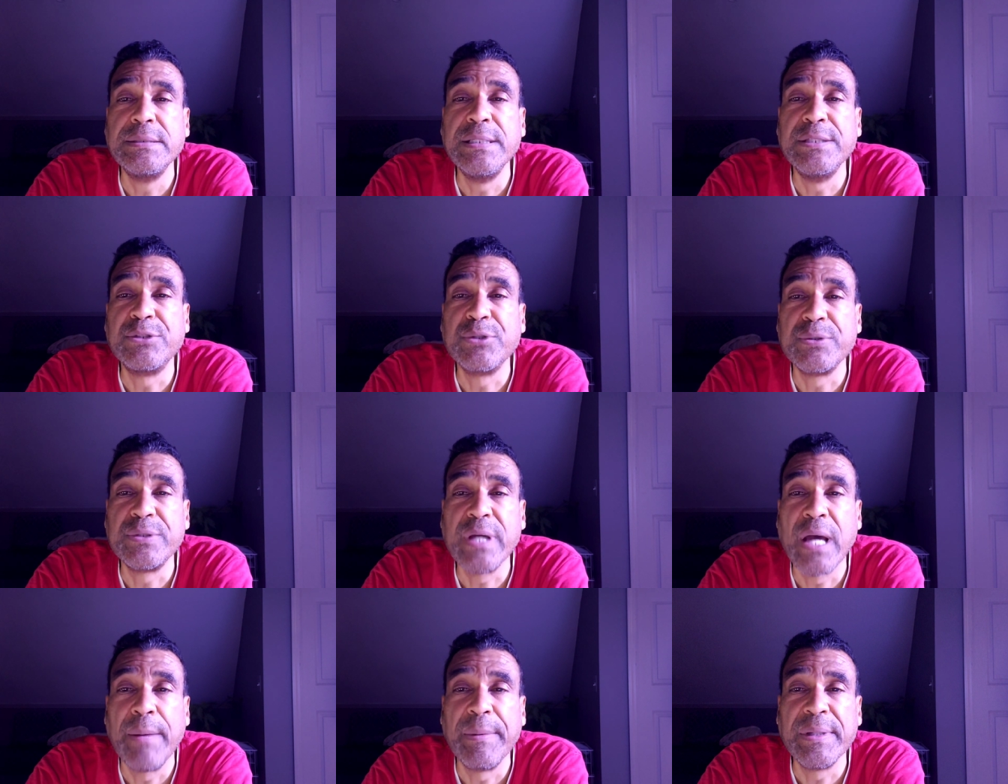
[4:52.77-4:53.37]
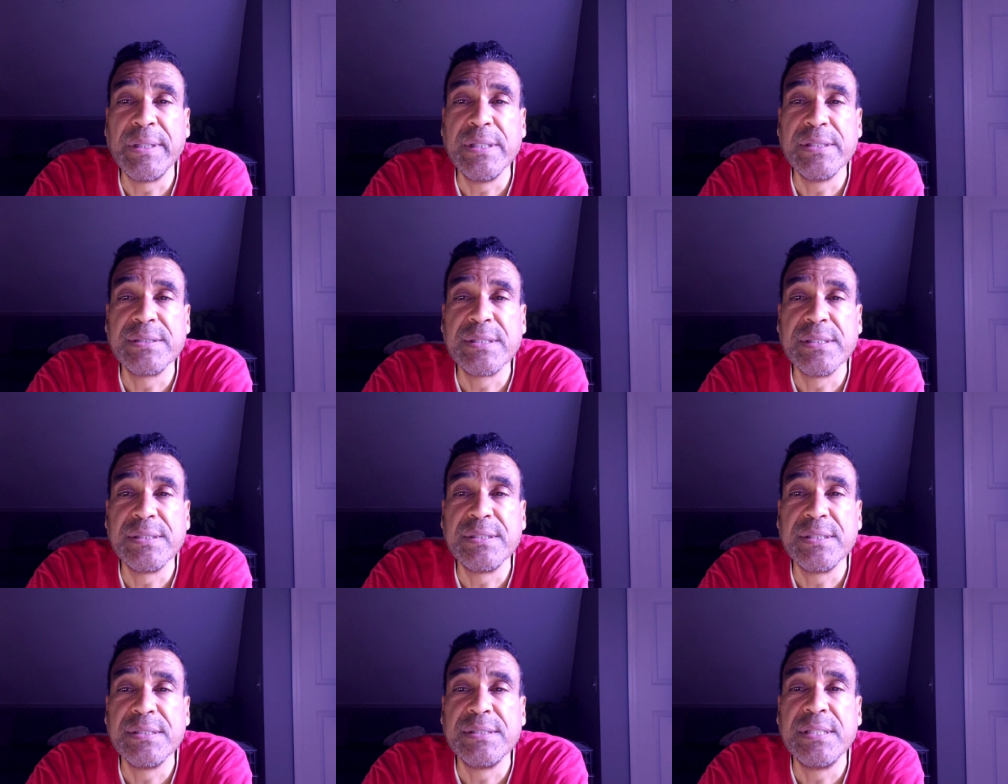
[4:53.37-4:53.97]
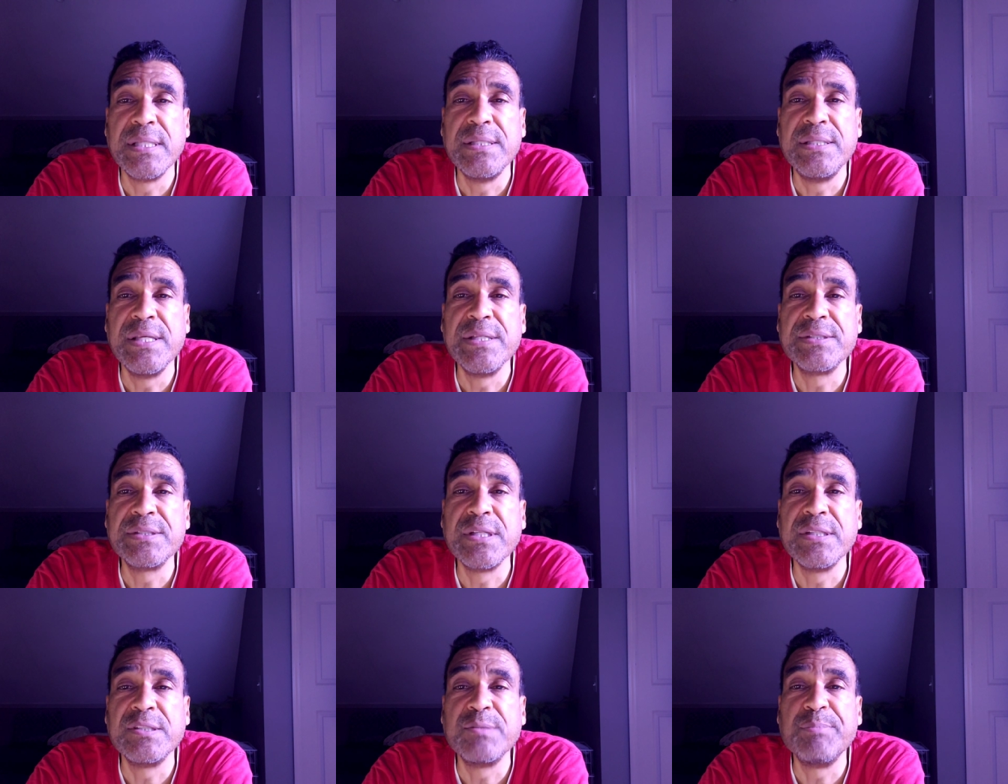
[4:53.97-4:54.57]
interatomic distance is the
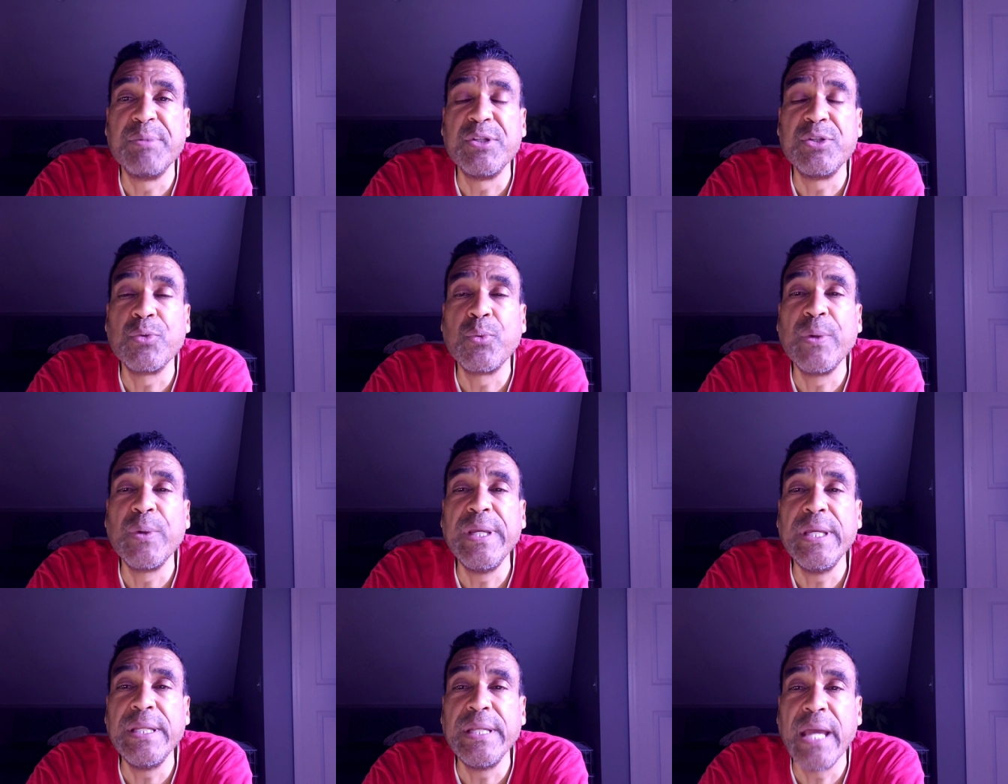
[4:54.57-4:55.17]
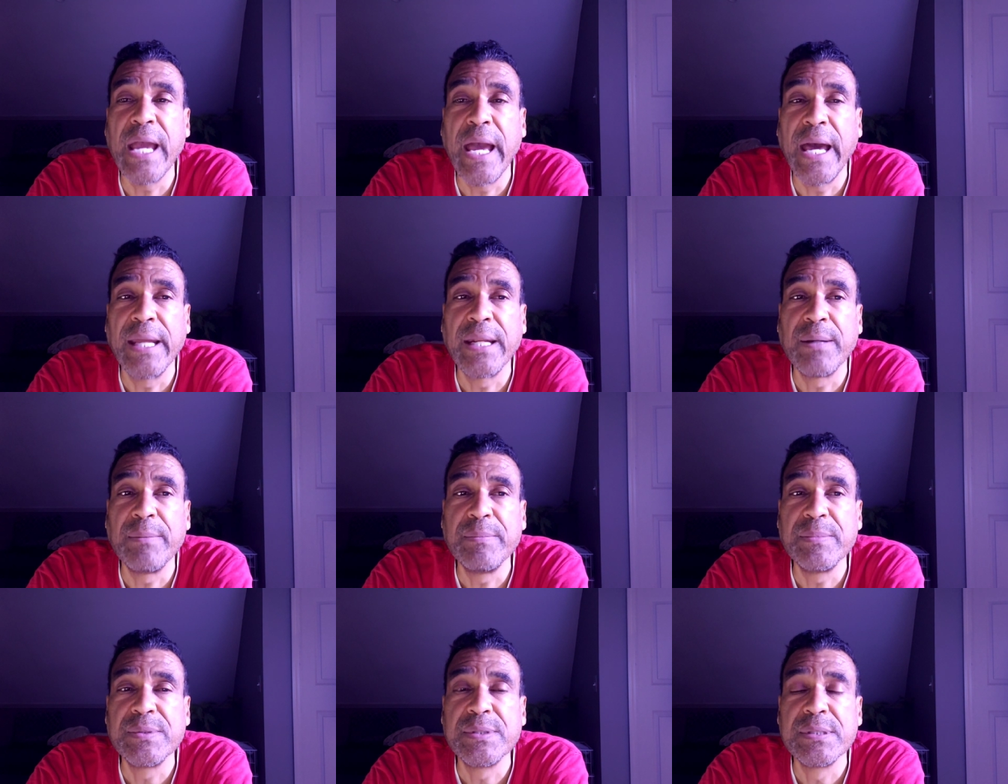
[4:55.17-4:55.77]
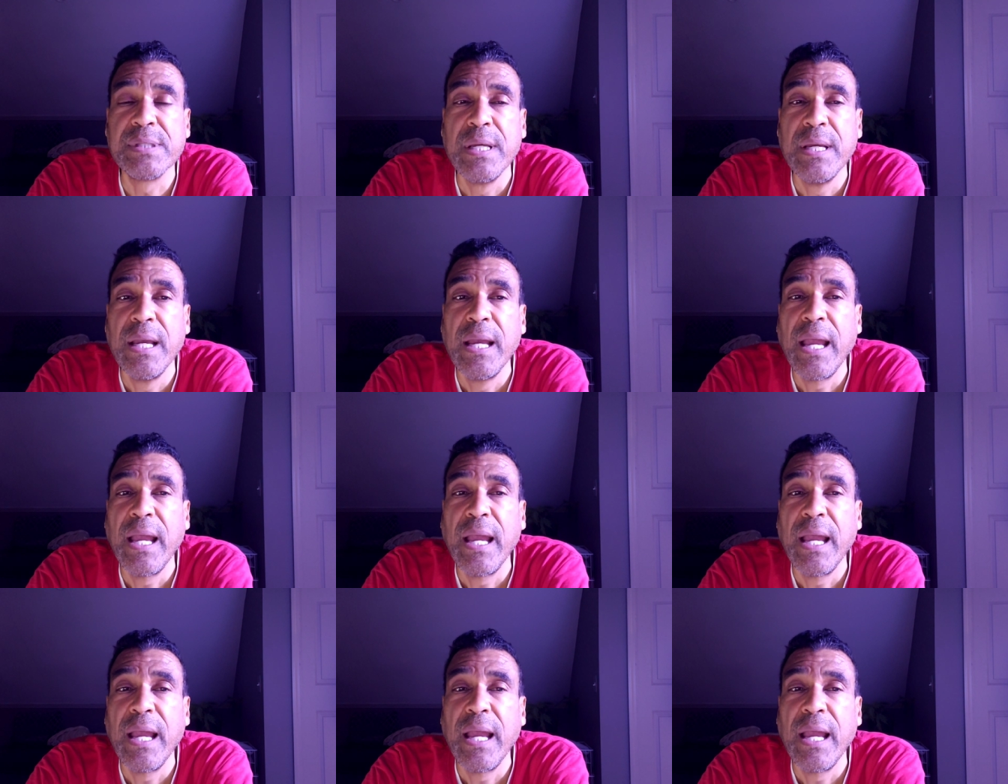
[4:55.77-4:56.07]
distance between atoms,